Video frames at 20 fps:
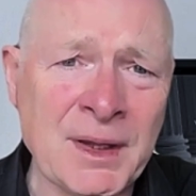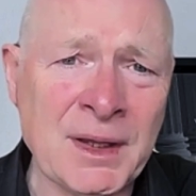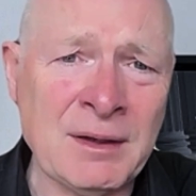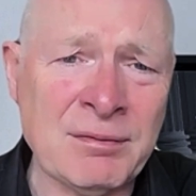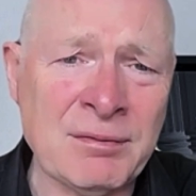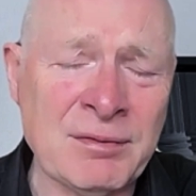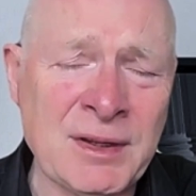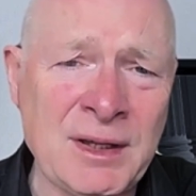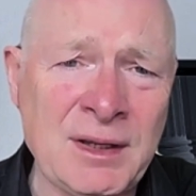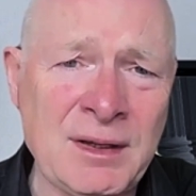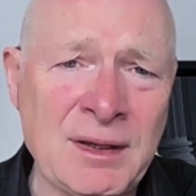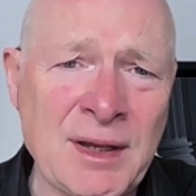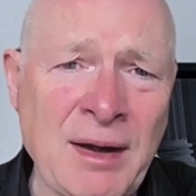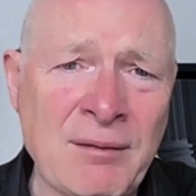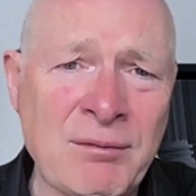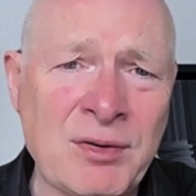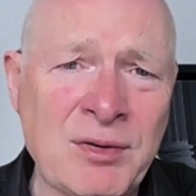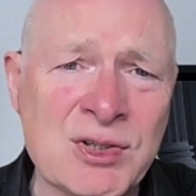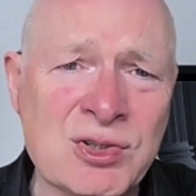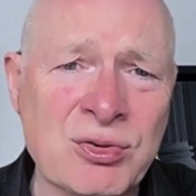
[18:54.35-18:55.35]
And if the
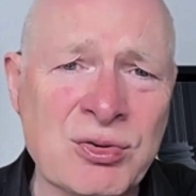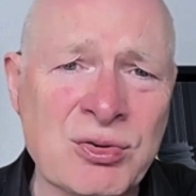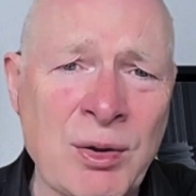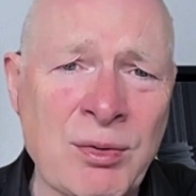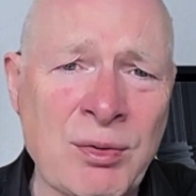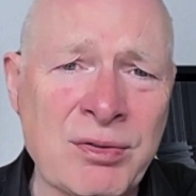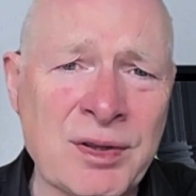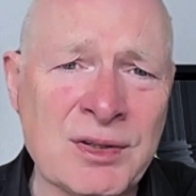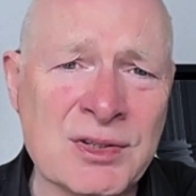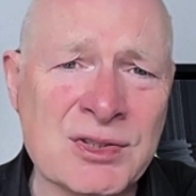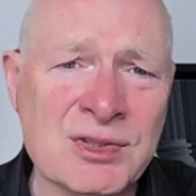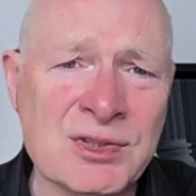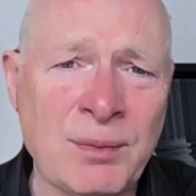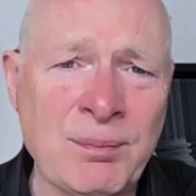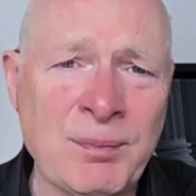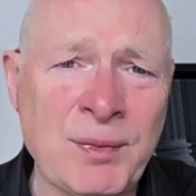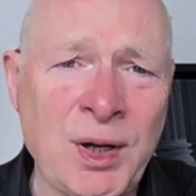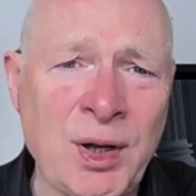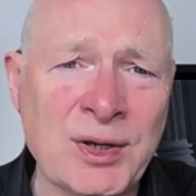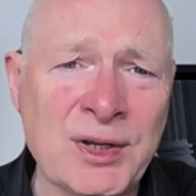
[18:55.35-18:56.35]
average growth in the
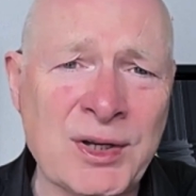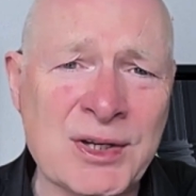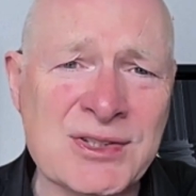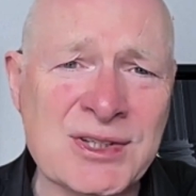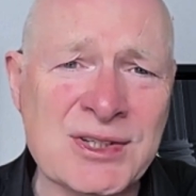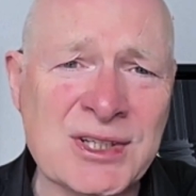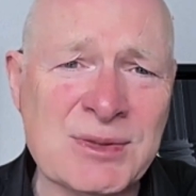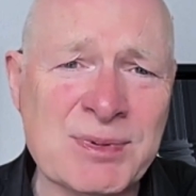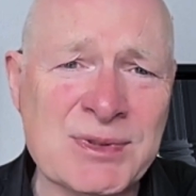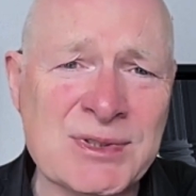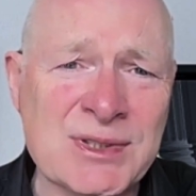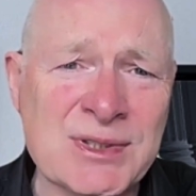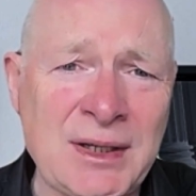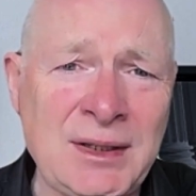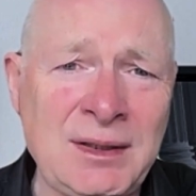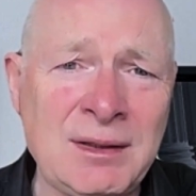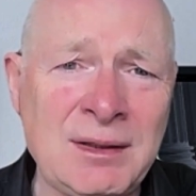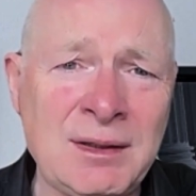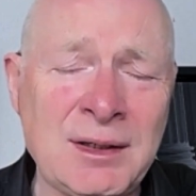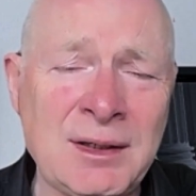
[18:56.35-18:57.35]
stock market is
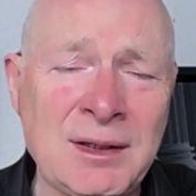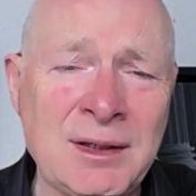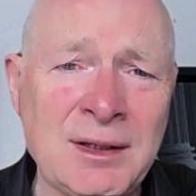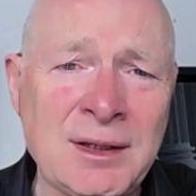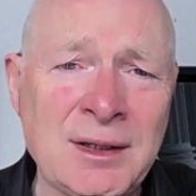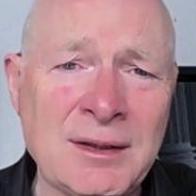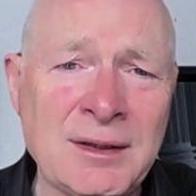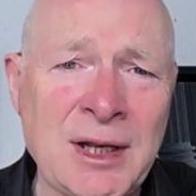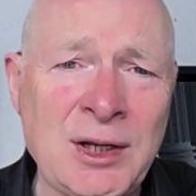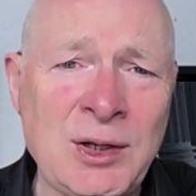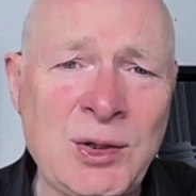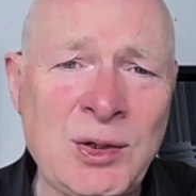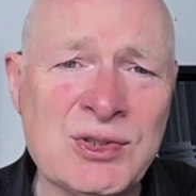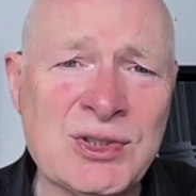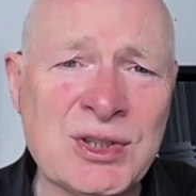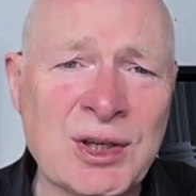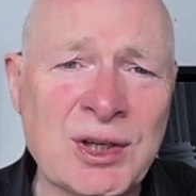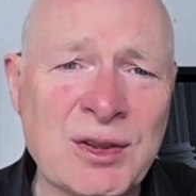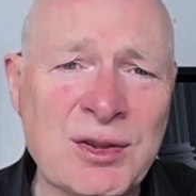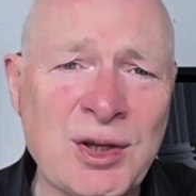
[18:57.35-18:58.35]
6%, they're
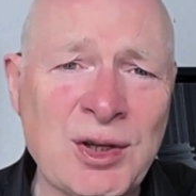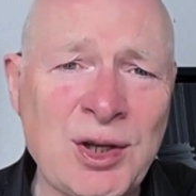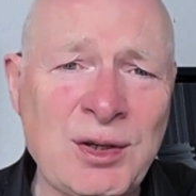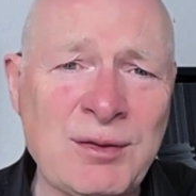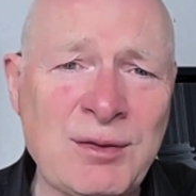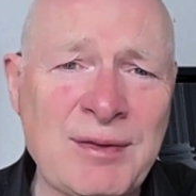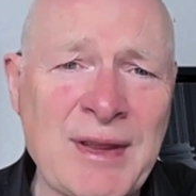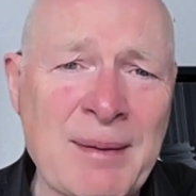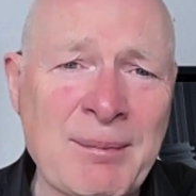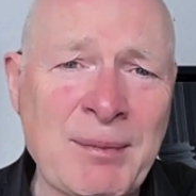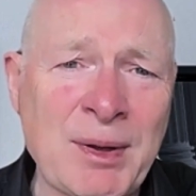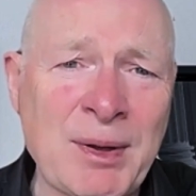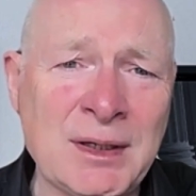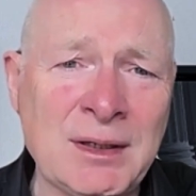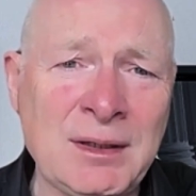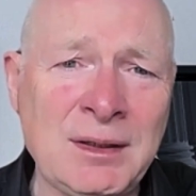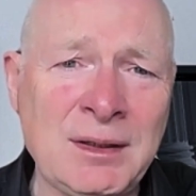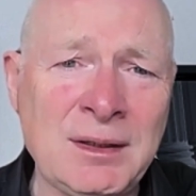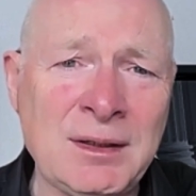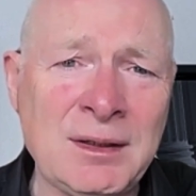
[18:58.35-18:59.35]
losing a third of their
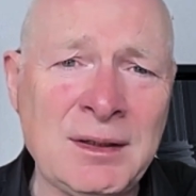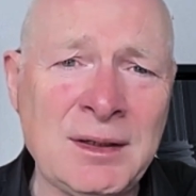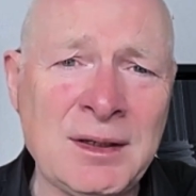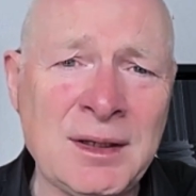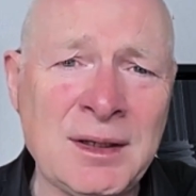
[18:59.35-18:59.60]
money